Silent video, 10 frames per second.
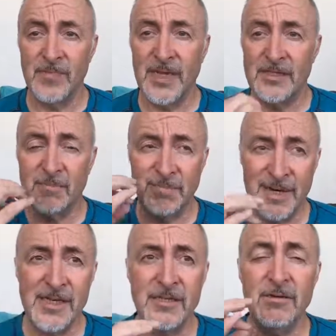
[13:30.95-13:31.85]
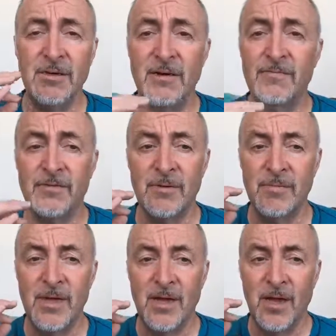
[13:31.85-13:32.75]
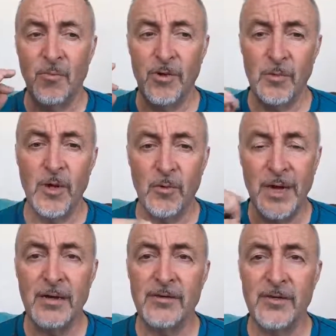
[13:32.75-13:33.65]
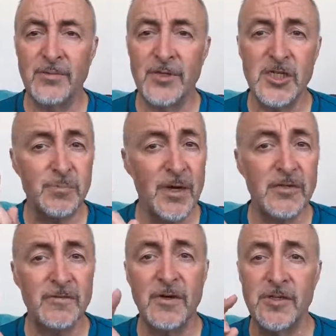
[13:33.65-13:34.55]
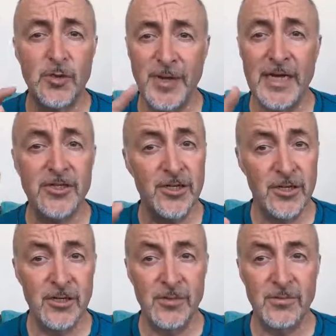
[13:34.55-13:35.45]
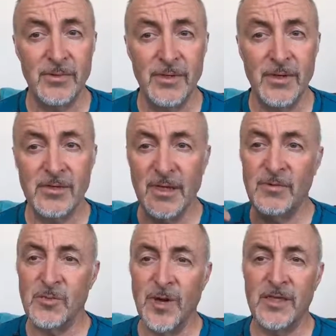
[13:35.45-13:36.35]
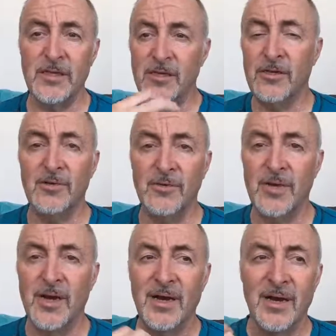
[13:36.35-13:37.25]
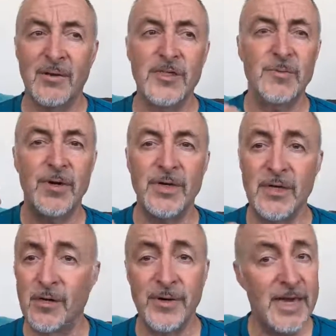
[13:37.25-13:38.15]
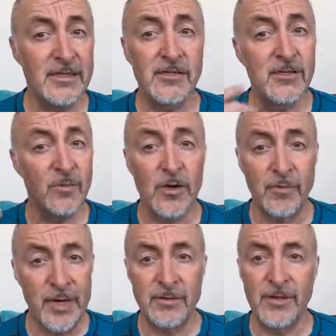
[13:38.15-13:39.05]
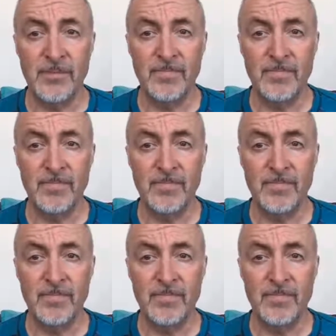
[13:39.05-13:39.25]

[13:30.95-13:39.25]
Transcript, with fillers: It's a place that you come from where the world around you responds versus reacts to you, the same as way that you are responding and not reacting to the world around you.